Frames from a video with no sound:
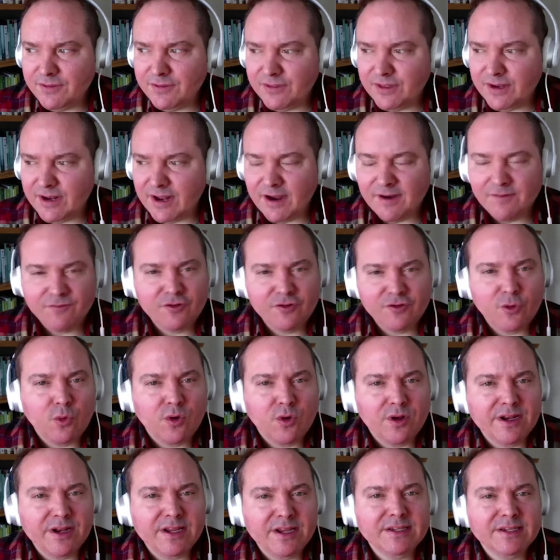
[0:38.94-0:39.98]
that
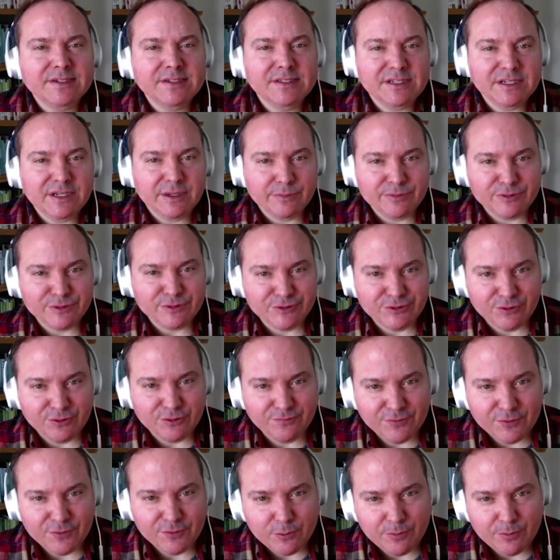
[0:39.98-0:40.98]
everyone is the observer,